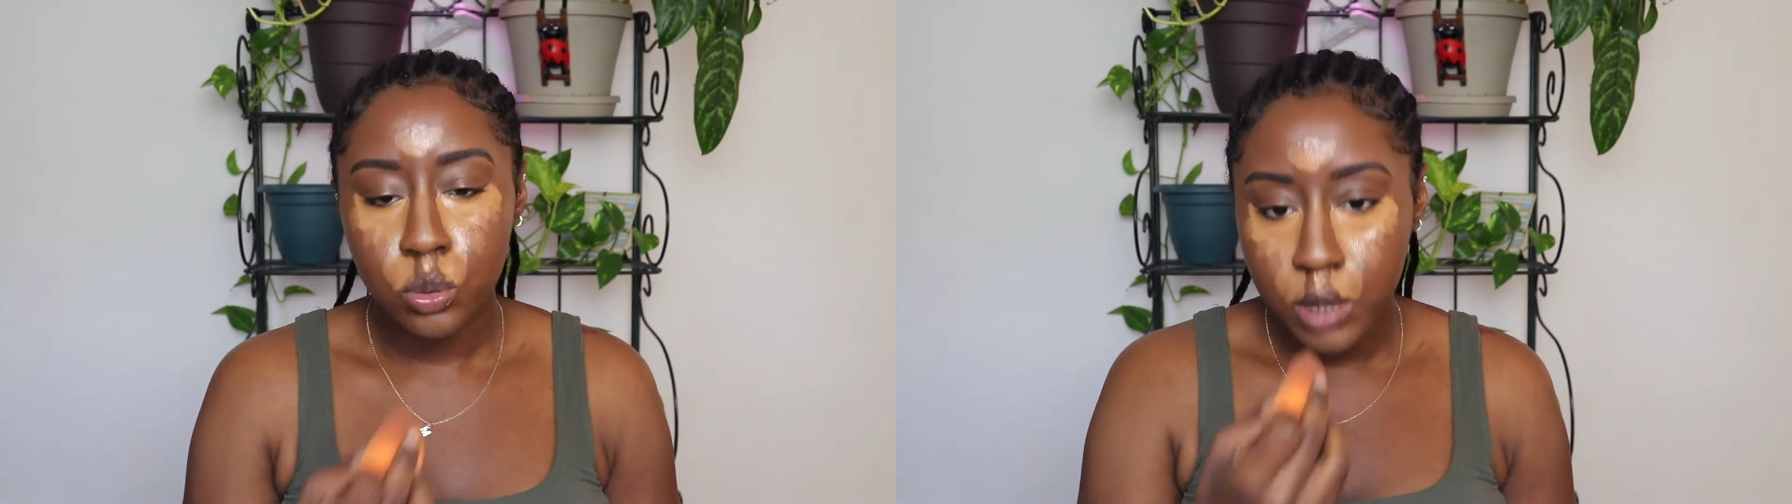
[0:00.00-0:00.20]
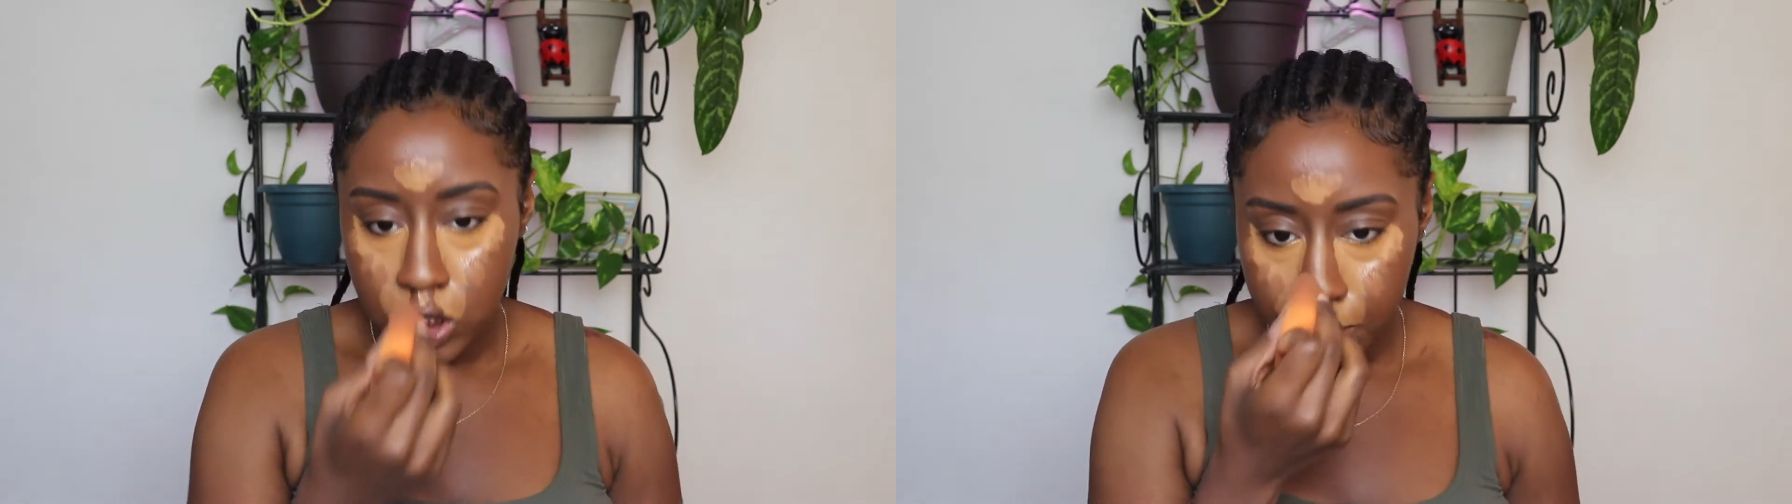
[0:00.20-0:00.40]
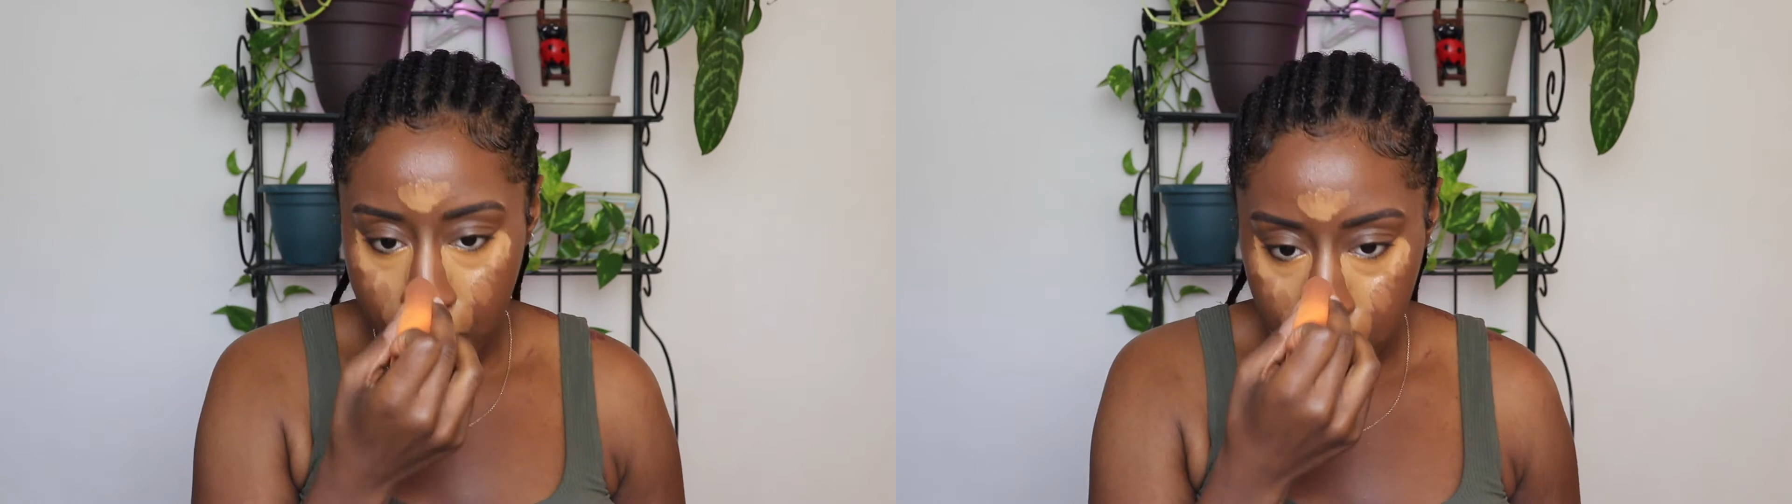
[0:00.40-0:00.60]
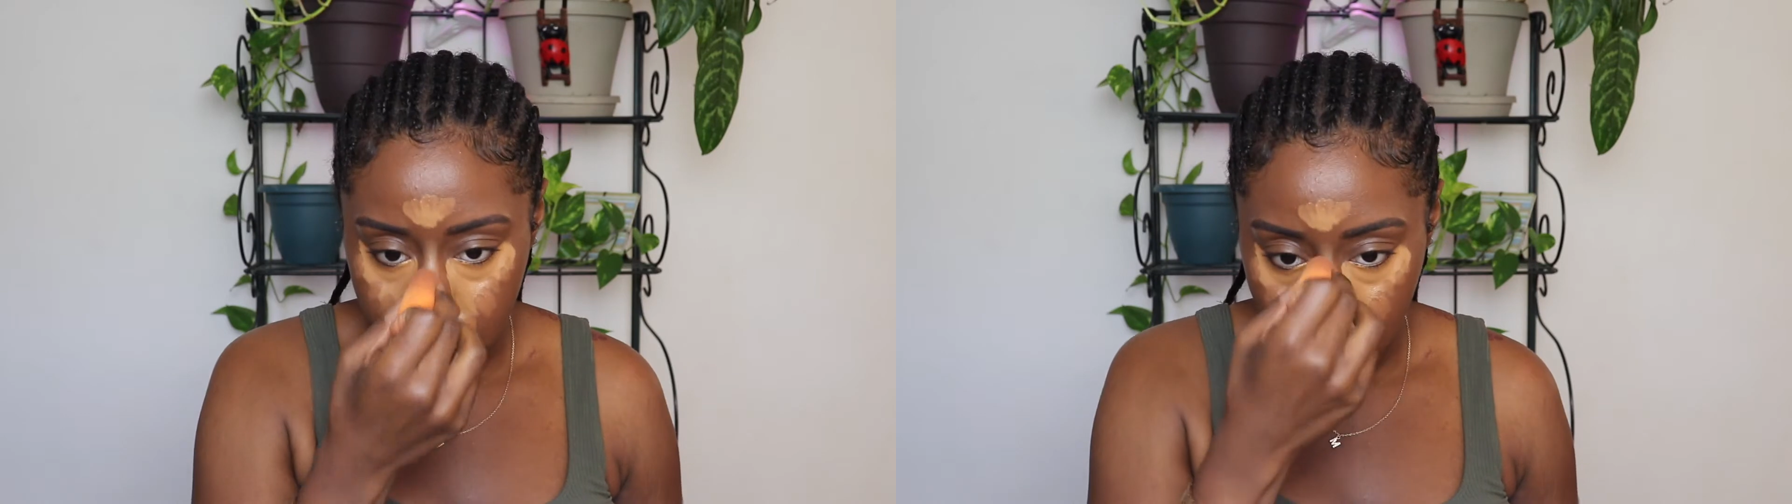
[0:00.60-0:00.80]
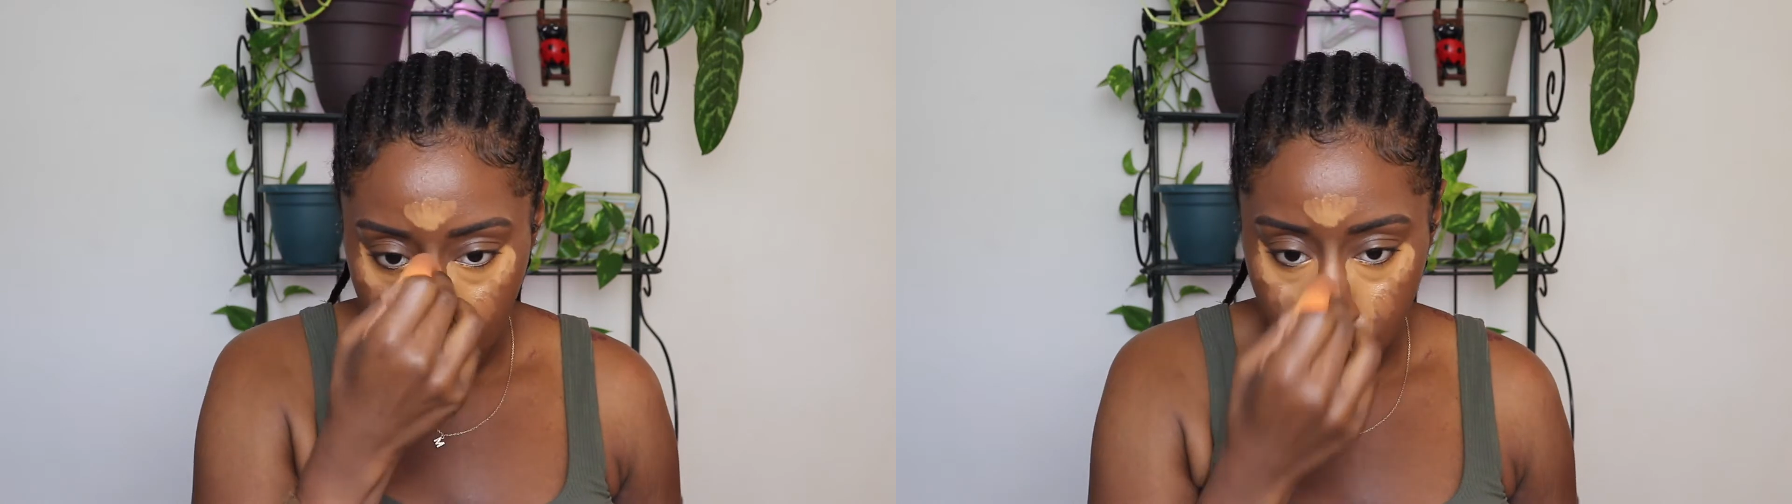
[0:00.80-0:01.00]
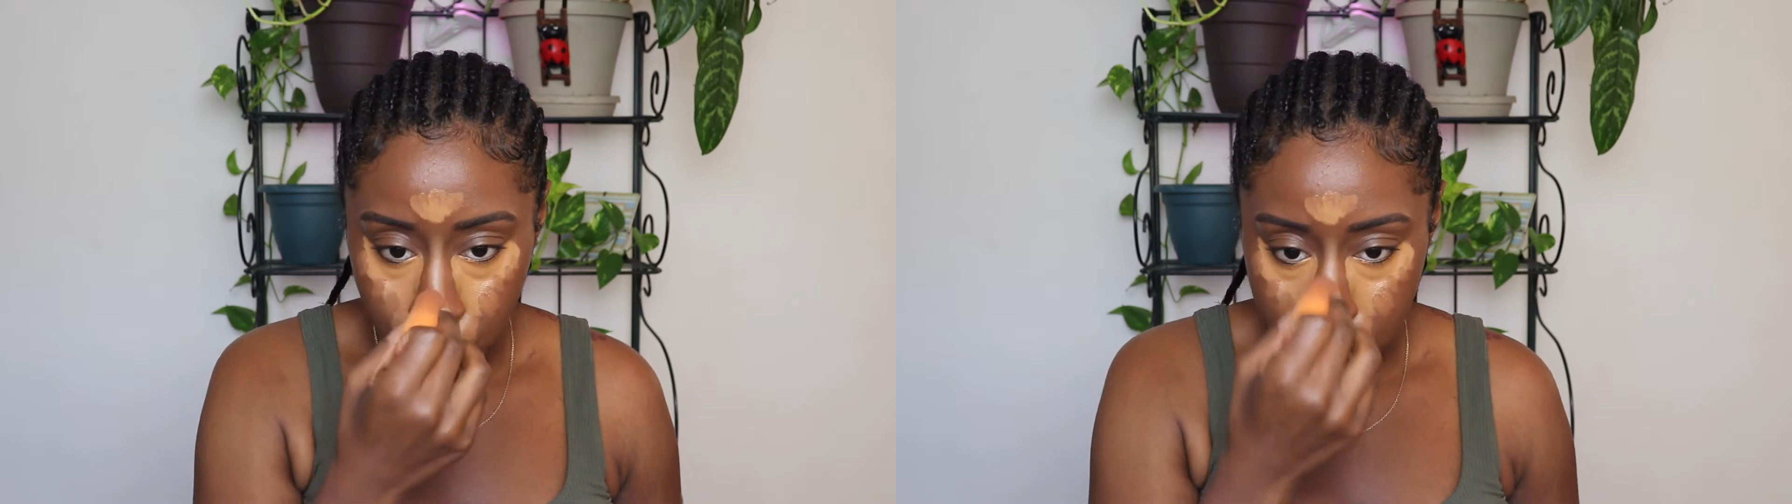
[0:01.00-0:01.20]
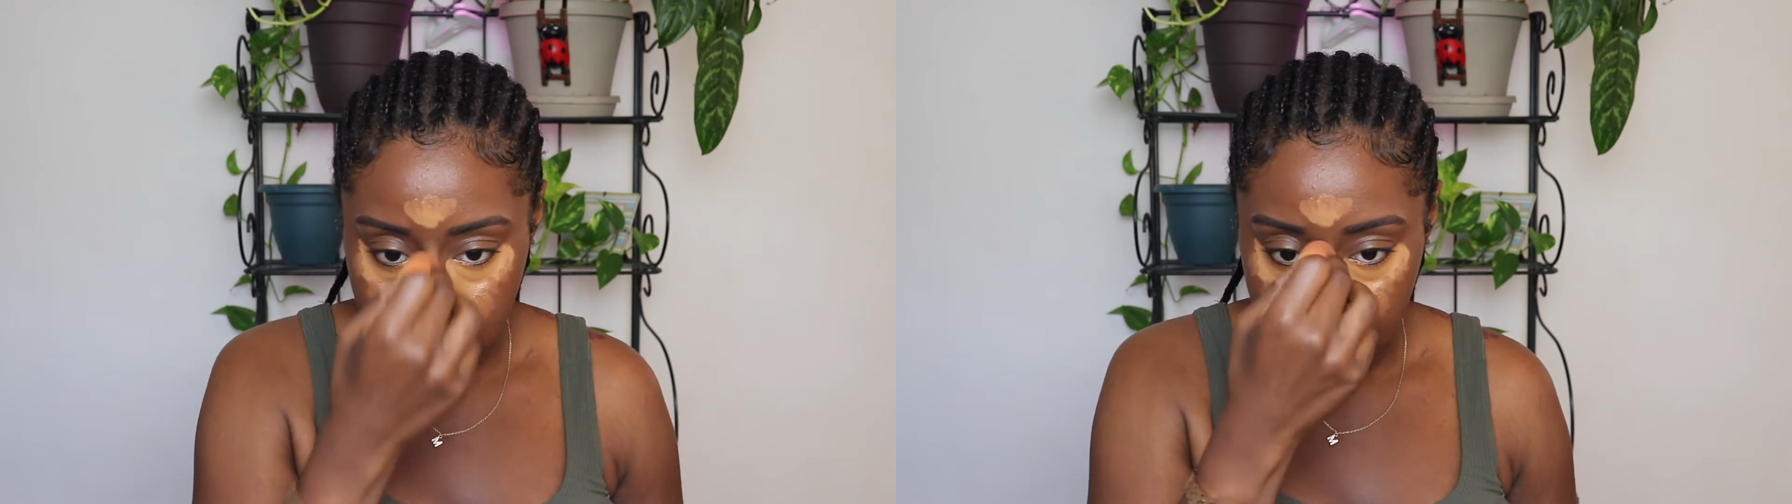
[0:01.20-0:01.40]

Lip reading: much about nose